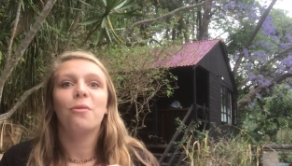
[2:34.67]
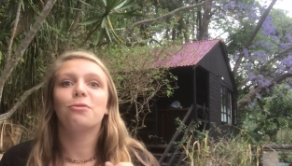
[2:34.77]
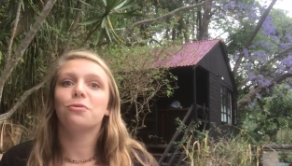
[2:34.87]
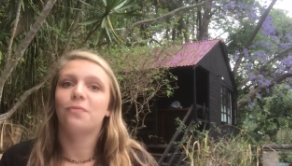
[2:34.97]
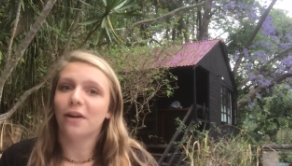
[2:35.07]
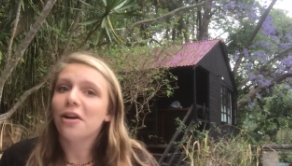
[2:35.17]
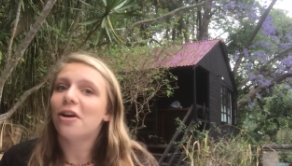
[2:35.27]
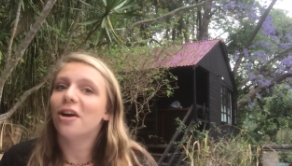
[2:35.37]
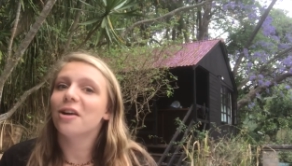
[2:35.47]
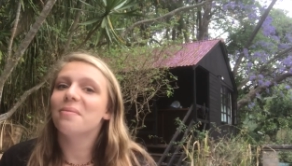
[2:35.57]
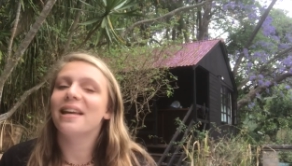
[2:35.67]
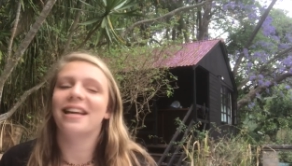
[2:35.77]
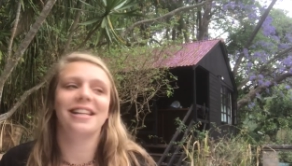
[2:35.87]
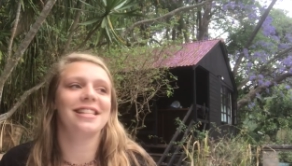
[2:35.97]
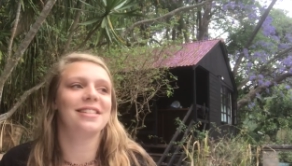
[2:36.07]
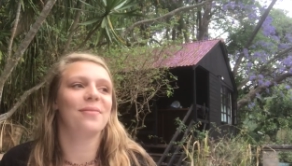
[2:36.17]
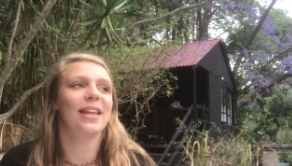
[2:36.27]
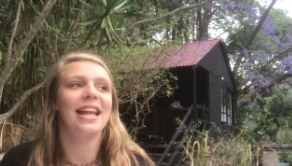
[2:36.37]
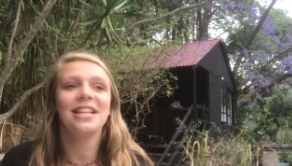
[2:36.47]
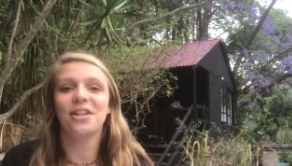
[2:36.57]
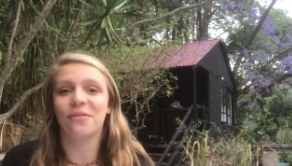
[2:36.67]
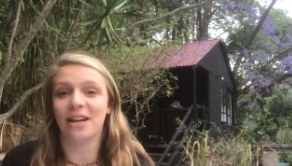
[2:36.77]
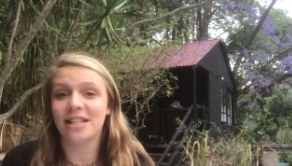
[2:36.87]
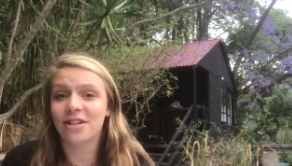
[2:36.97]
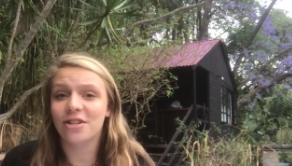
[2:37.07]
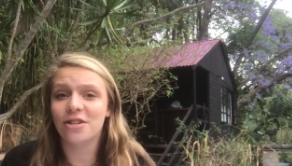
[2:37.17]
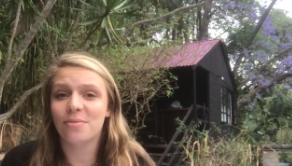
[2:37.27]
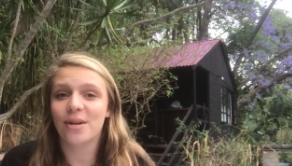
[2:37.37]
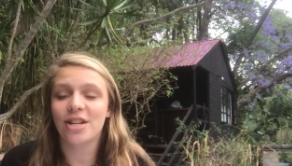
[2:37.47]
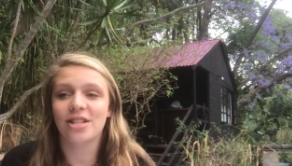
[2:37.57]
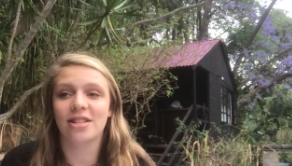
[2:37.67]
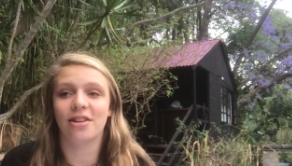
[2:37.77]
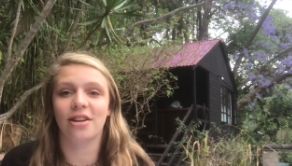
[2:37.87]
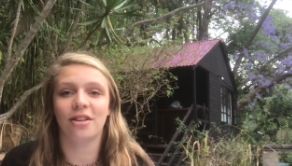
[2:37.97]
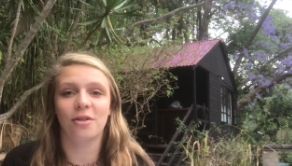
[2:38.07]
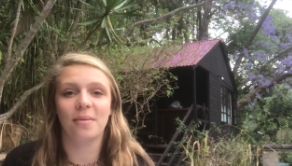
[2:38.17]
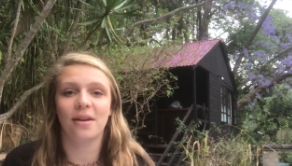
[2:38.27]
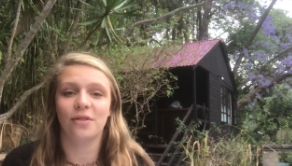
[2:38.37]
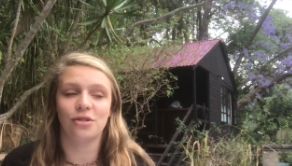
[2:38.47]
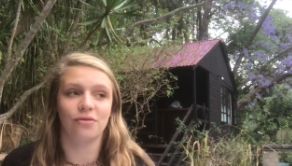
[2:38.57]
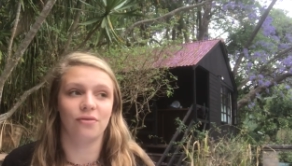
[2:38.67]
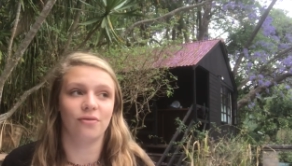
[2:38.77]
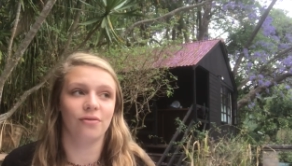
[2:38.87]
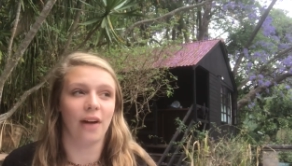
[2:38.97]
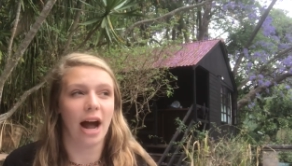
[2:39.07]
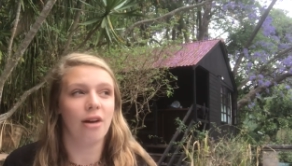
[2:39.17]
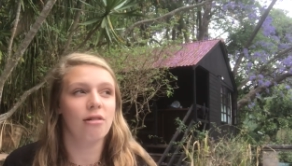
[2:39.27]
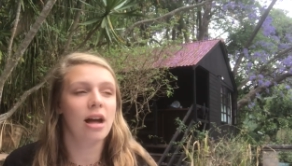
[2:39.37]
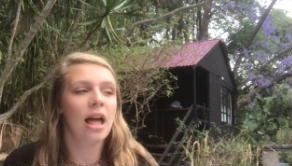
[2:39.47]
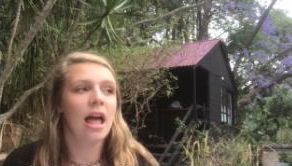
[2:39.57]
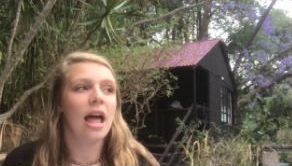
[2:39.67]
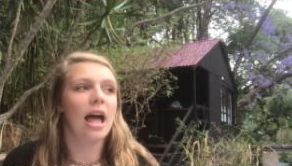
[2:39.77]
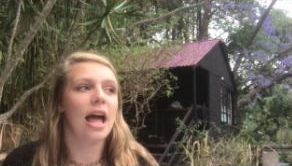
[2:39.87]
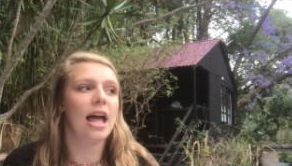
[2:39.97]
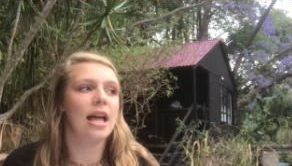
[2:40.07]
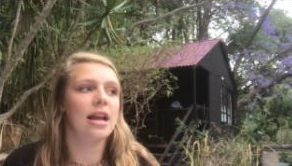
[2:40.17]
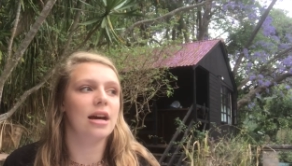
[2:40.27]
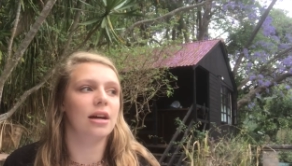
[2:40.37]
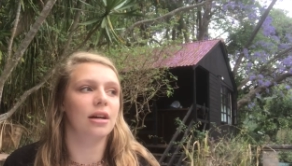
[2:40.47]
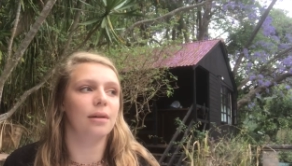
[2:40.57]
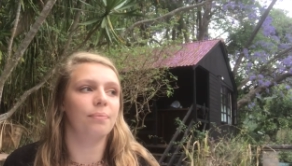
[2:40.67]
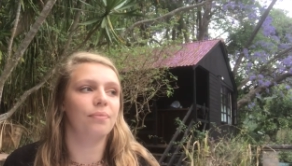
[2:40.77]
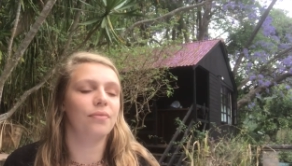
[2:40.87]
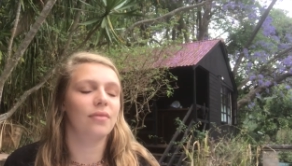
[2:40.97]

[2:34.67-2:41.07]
which was very hard because it has not rained here in two months. They're in a little bit of a drought and um,